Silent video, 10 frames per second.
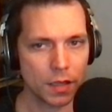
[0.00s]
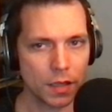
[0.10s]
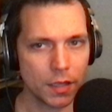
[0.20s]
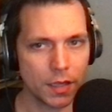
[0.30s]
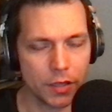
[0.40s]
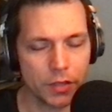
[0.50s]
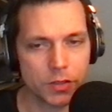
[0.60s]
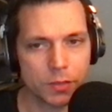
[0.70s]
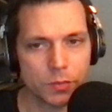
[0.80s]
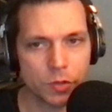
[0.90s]
Now
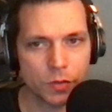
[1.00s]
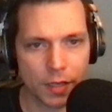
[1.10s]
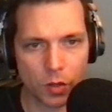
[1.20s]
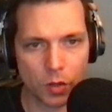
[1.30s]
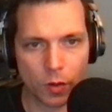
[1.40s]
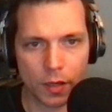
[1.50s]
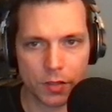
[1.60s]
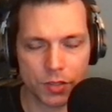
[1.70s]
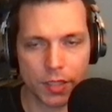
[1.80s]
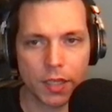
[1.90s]
here's the move that I didn't quite
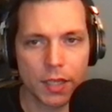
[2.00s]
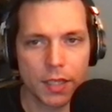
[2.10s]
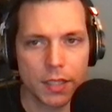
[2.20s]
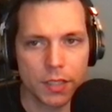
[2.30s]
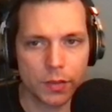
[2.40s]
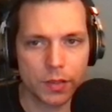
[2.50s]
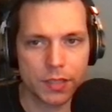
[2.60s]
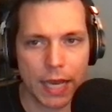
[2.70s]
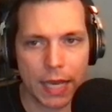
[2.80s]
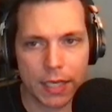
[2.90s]
understand. So he's
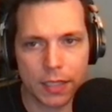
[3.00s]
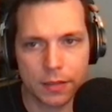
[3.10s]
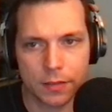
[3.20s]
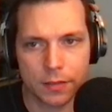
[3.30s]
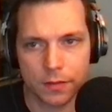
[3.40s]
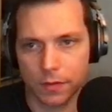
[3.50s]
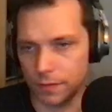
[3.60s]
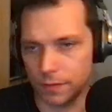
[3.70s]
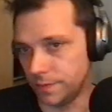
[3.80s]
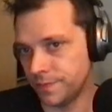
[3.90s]
attacking
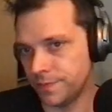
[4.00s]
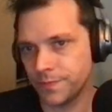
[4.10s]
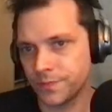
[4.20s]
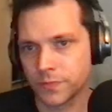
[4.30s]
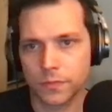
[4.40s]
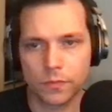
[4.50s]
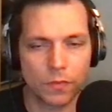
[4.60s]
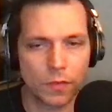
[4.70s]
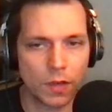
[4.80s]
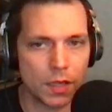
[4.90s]

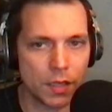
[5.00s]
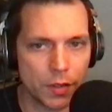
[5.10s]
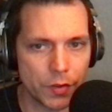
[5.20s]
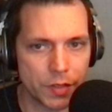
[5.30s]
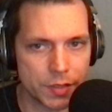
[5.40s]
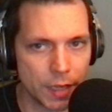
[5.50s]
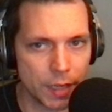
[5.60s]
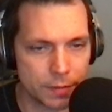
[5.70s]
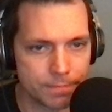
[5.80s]
this knight.